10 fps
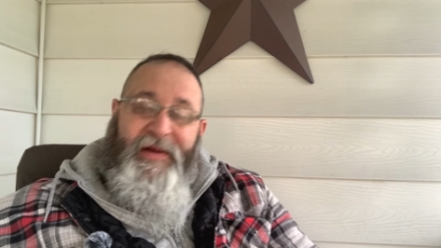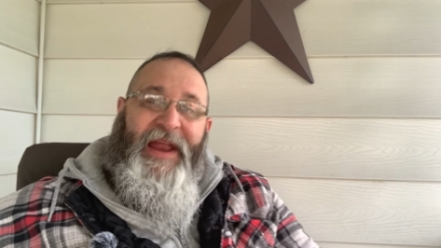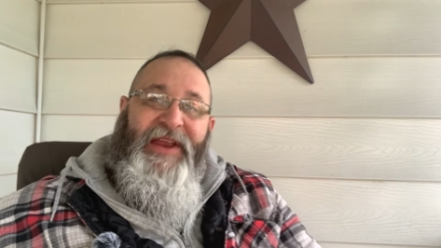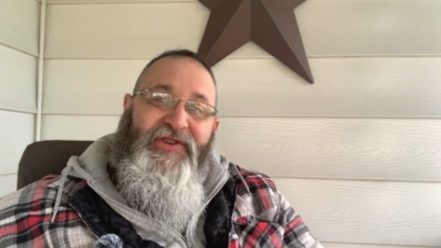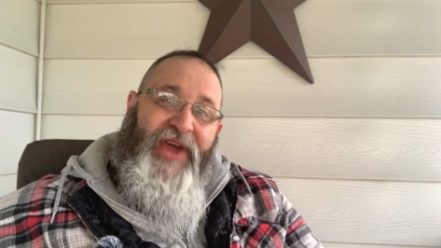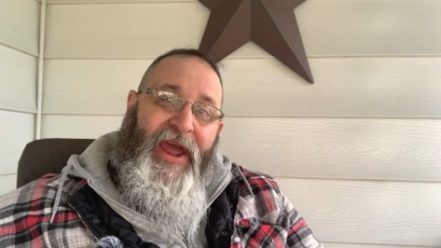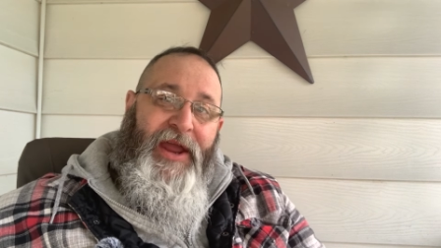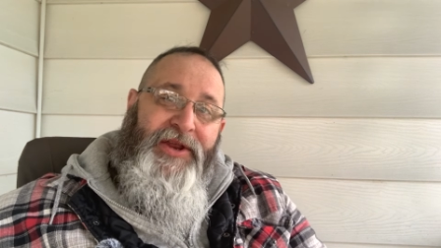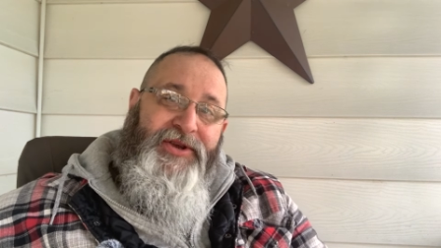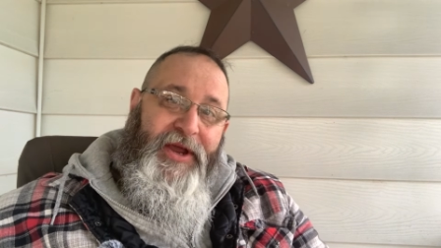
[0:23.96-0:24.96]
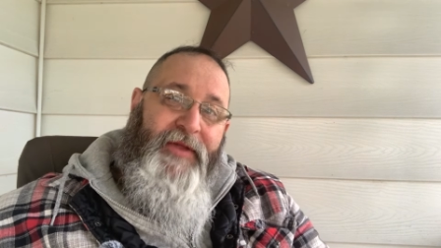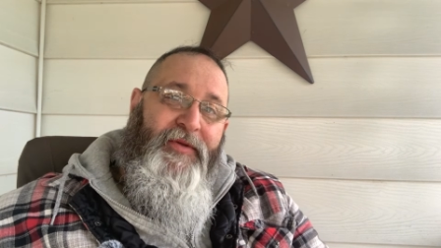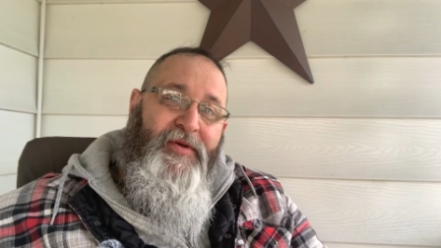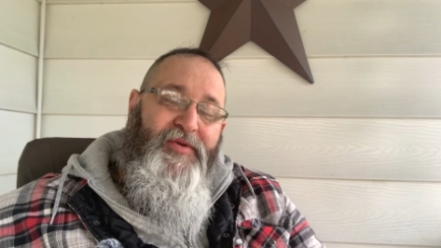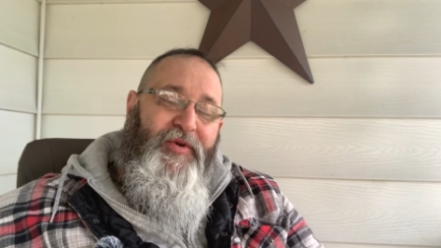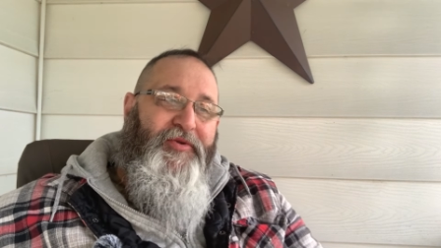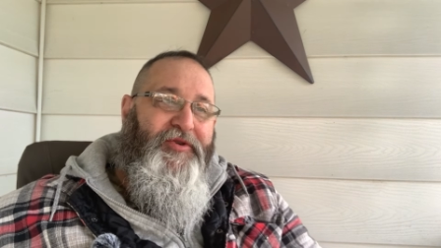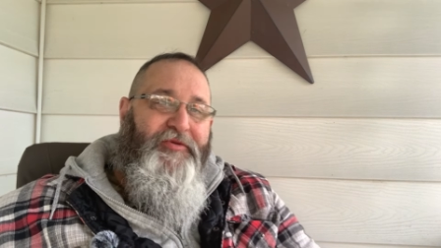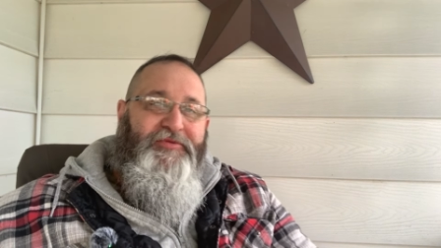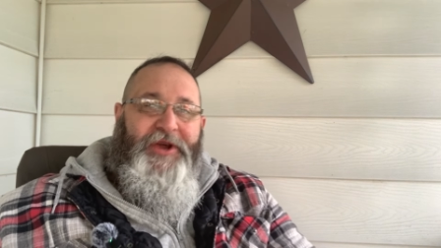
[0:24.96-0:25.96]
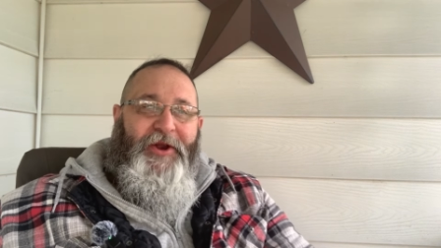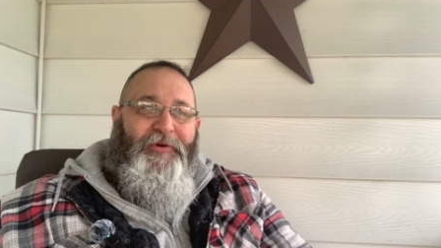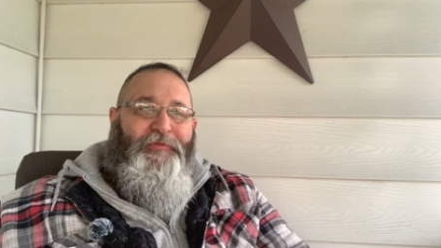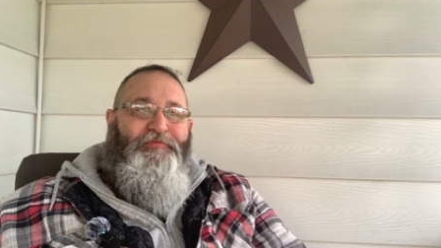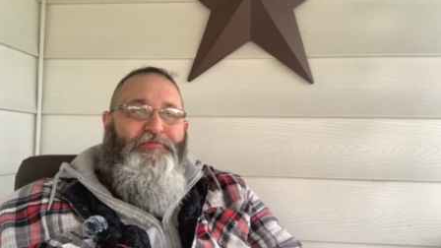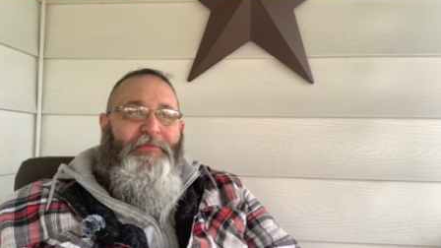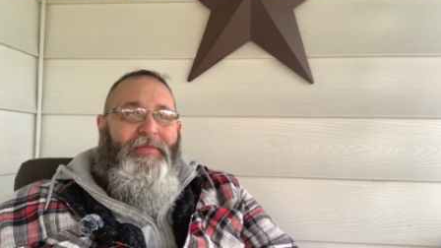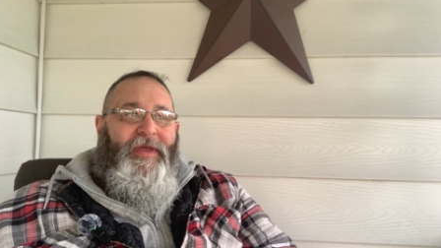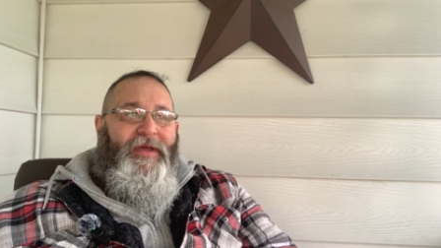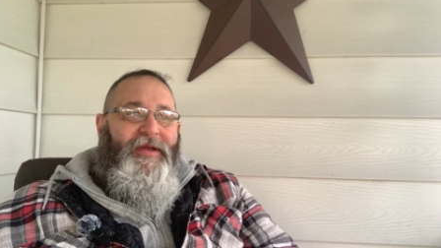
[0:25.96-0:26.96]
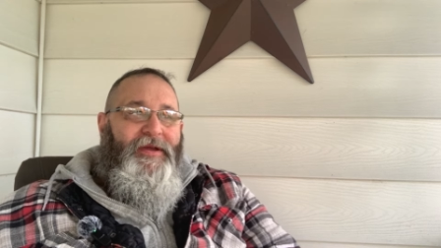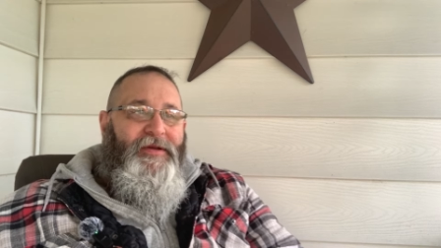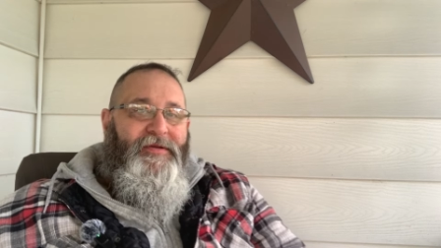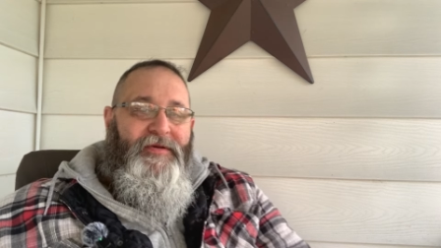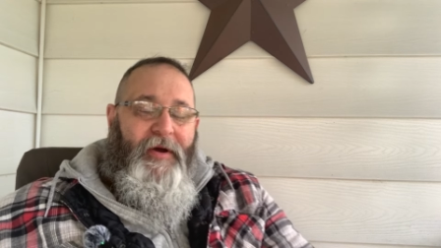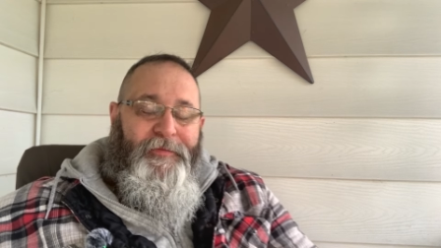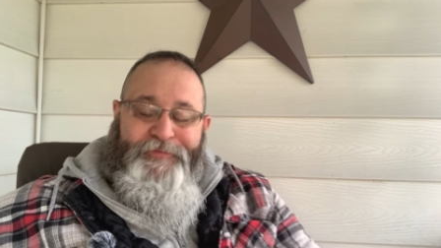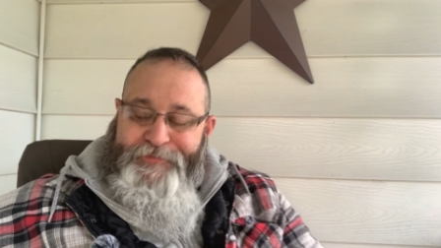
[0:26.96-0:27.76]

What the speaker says: engage in this YouTube channel. So,